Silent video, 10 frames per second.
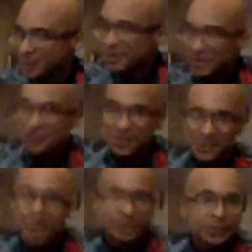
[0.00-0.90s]

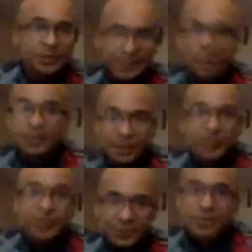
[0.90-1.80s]
messages
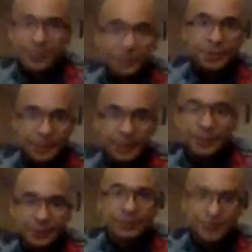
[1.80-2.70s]
gives
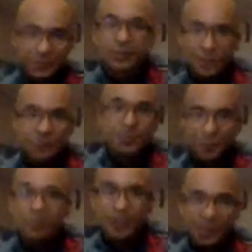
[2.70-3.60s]
your
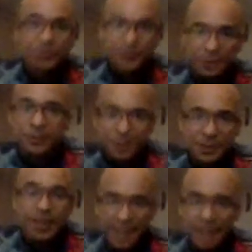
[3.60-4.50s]
brain
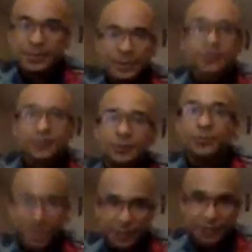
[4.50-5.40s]
interprets as
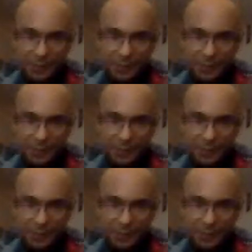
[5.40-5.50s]
green.